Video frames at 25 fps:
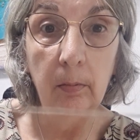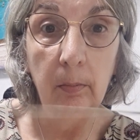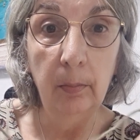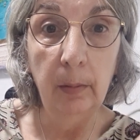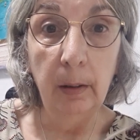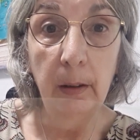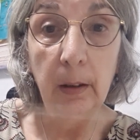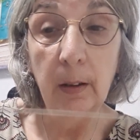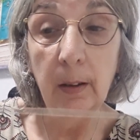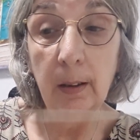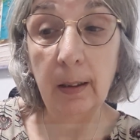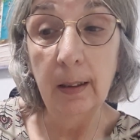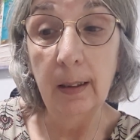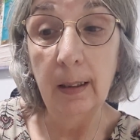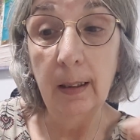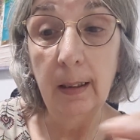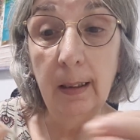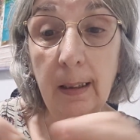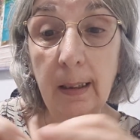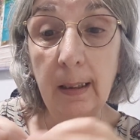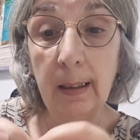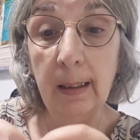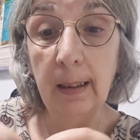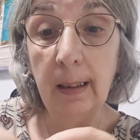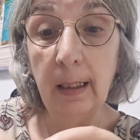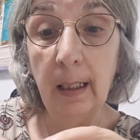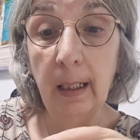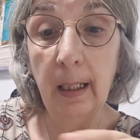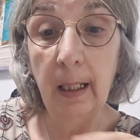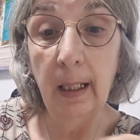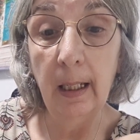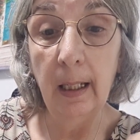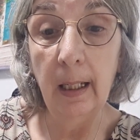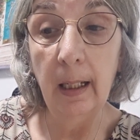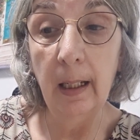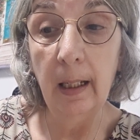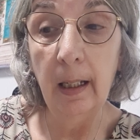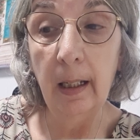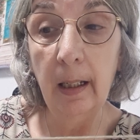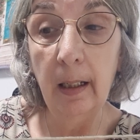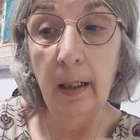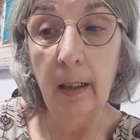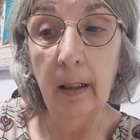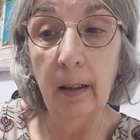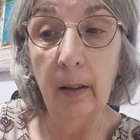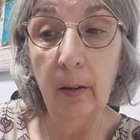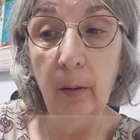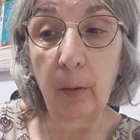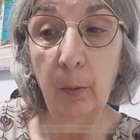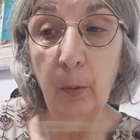Because this is
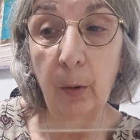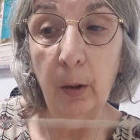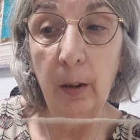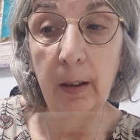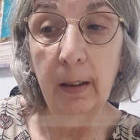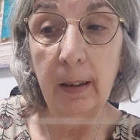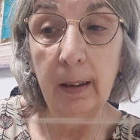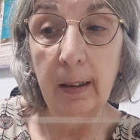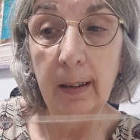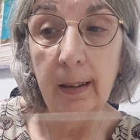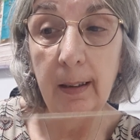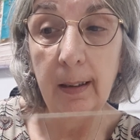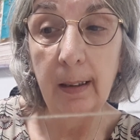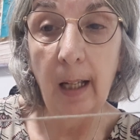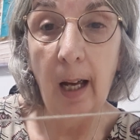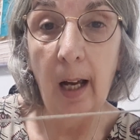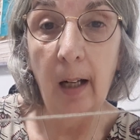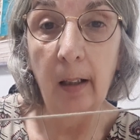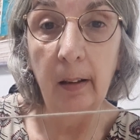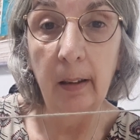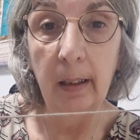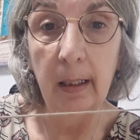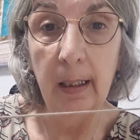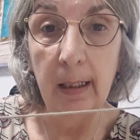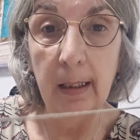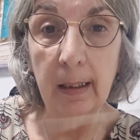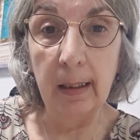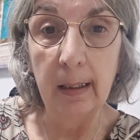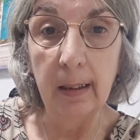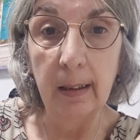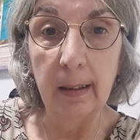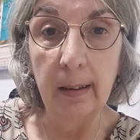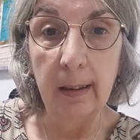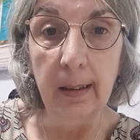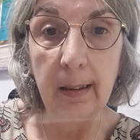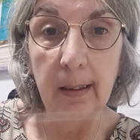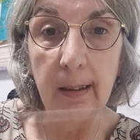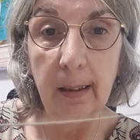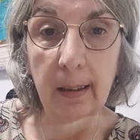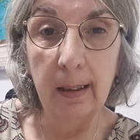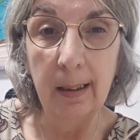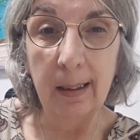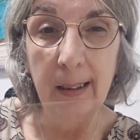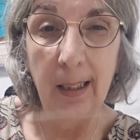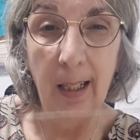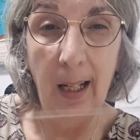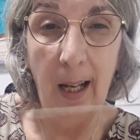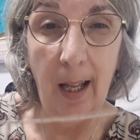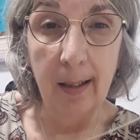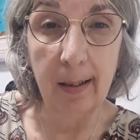what this yarn is.
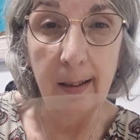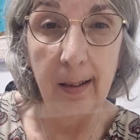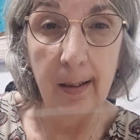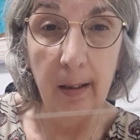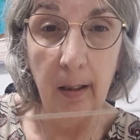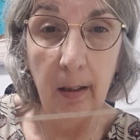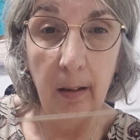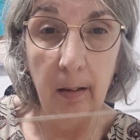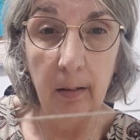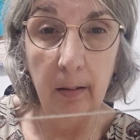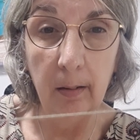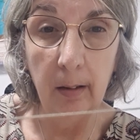It's elastic.